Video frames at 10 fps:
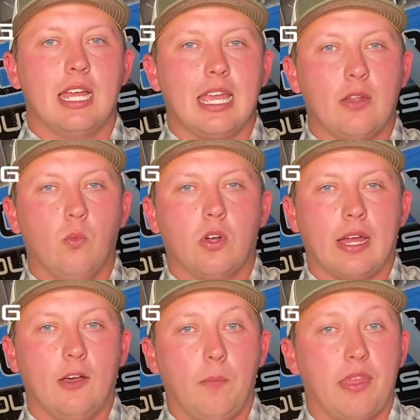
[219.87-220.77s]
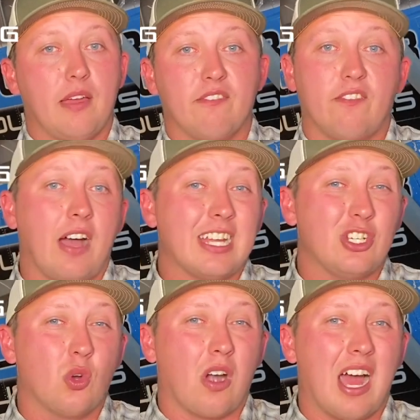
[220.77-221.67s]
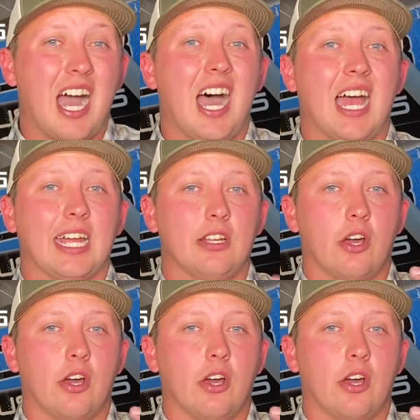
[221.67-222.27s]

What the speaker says: it will help them find your hide